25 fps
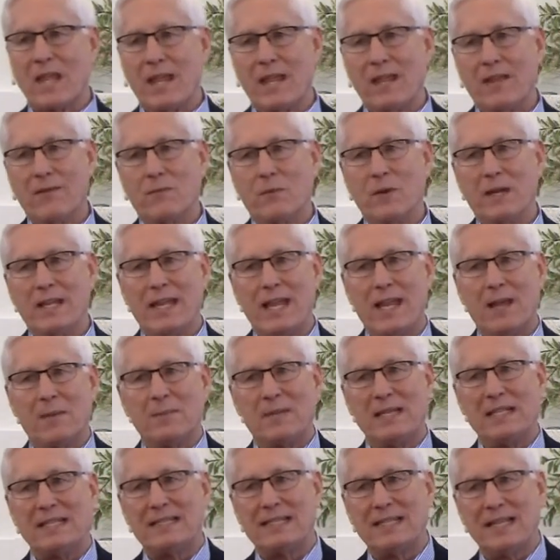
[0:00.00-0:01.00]
If we can't
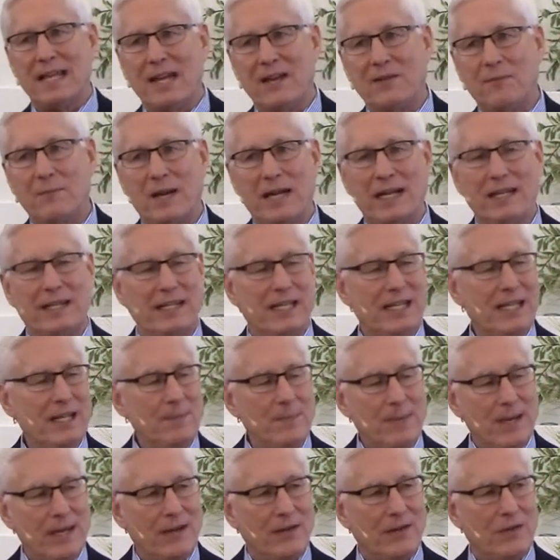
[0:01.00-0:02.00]
be saved by
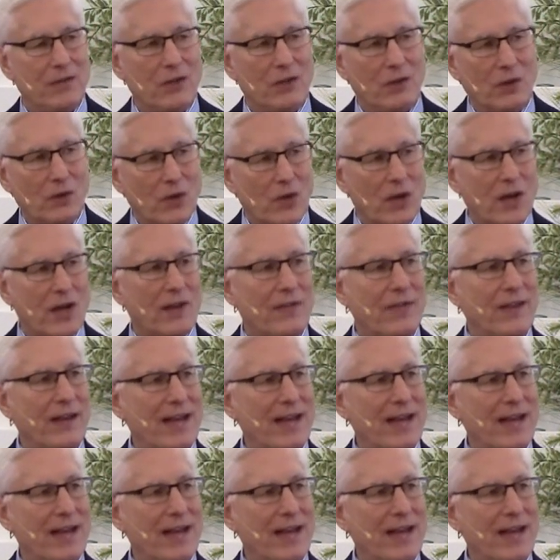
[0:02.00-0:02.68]
keeping the law,